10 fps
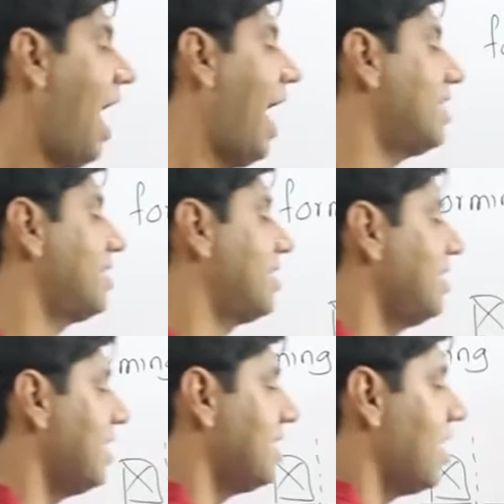And
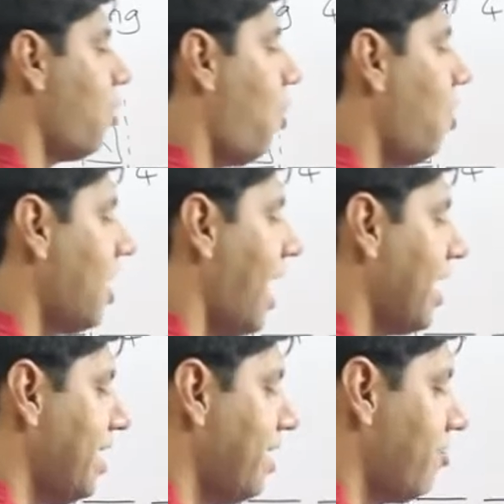since there's an OR, I
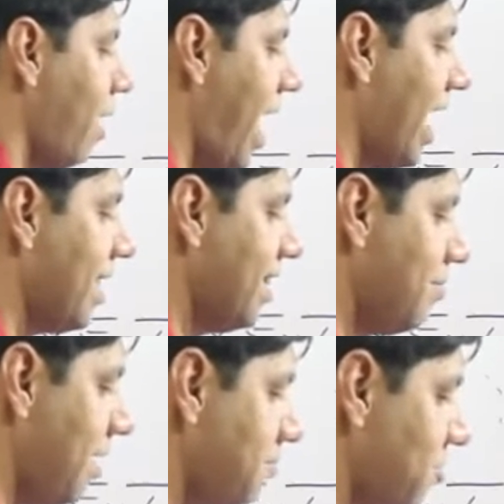need to add
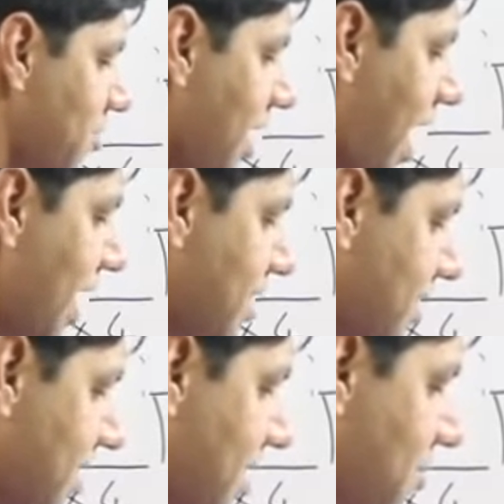them up. So the
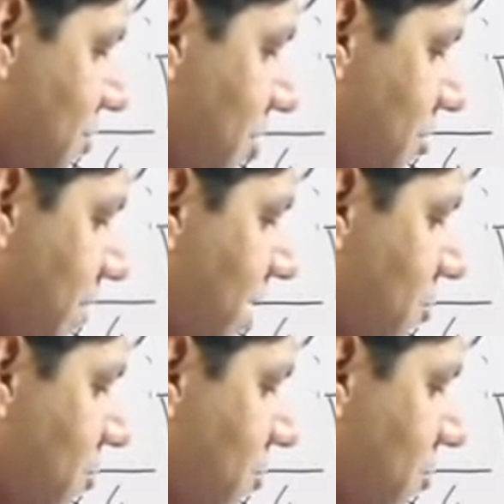answer is going to be